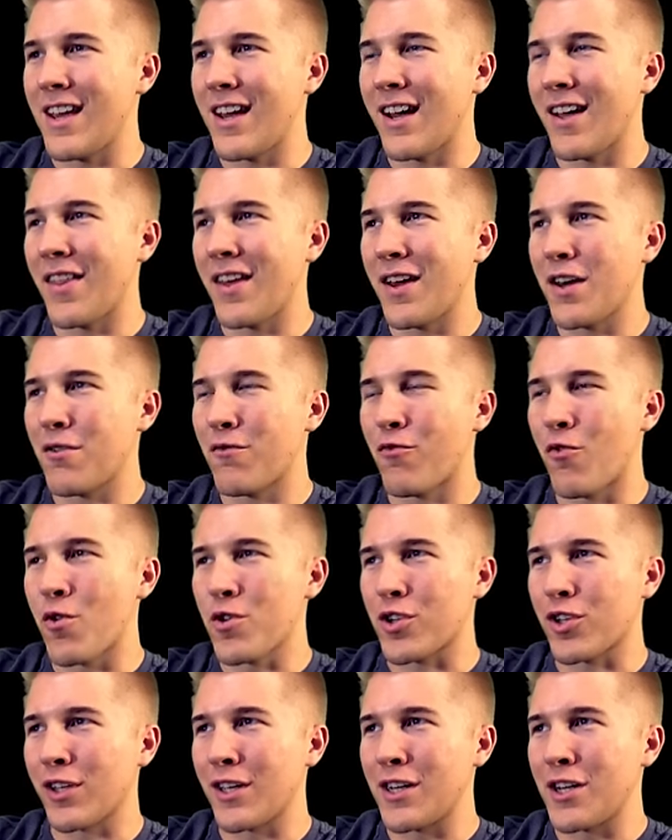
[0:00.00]
Yeah, they
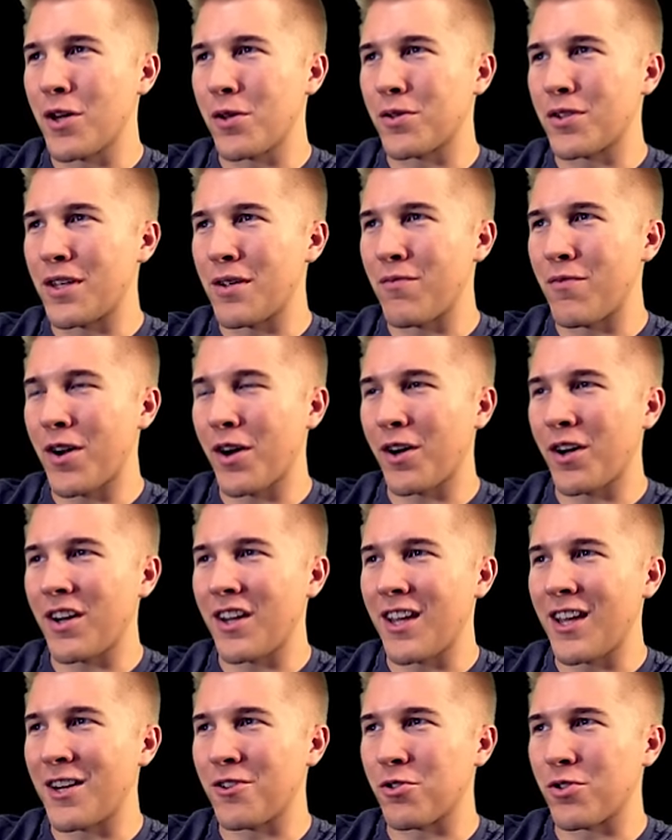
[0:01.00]
unfortunately don't seem very
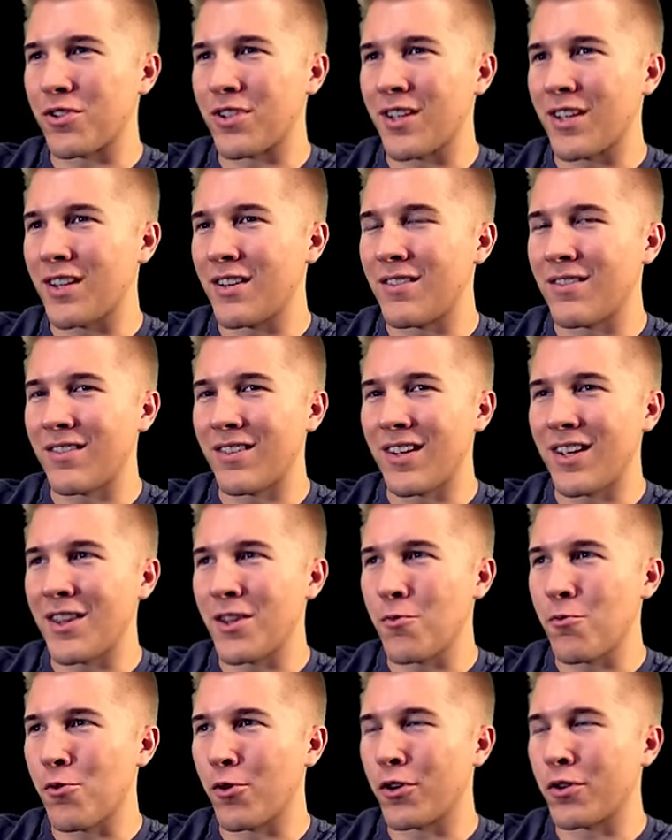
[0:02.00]
interested in
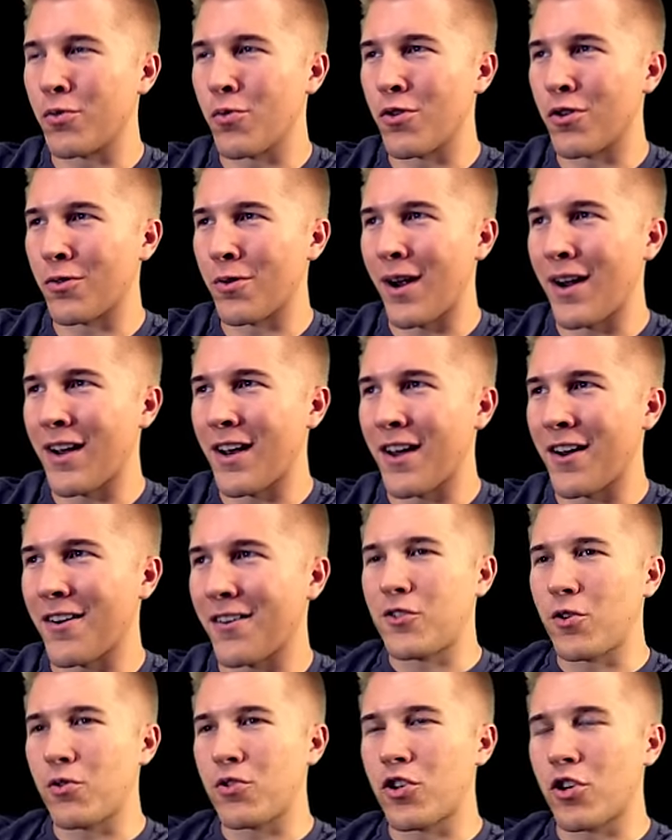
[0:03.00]
the World War right now.
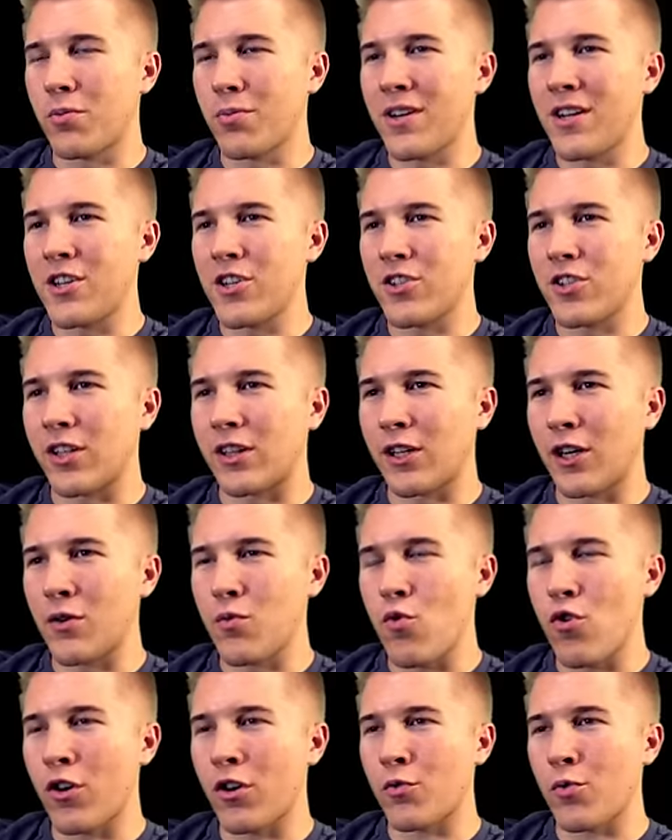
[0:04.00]
So Germany just declared
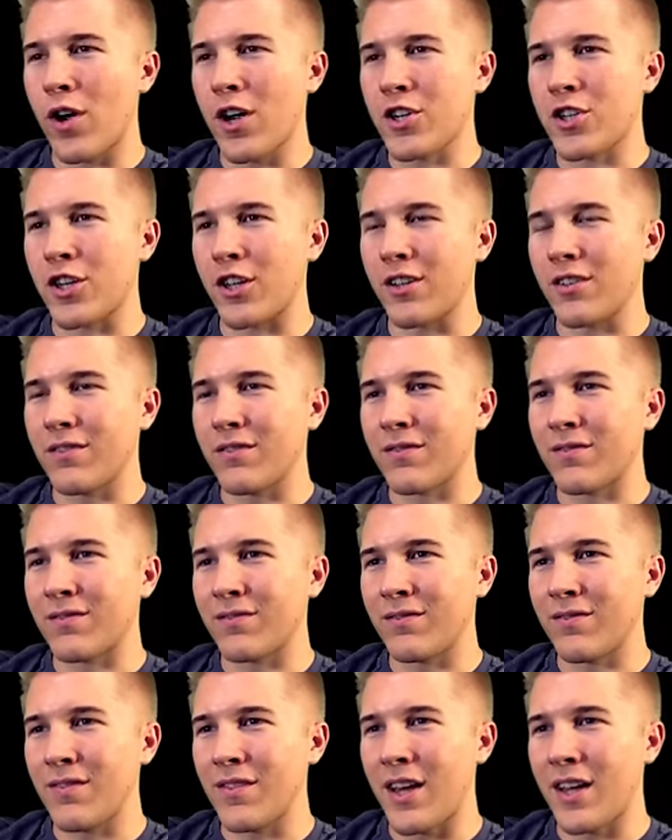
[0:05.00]
war on Russia.
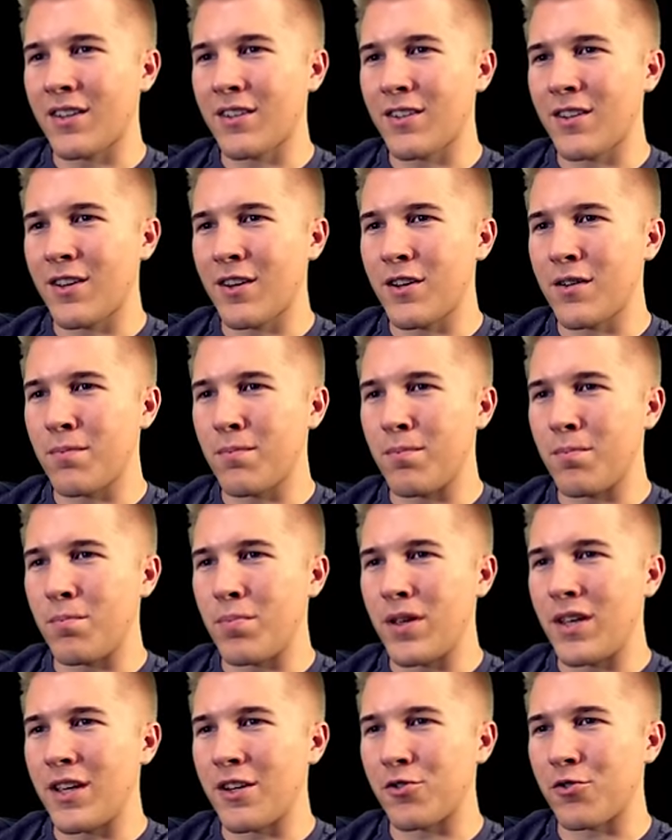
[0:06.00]
That's gonna be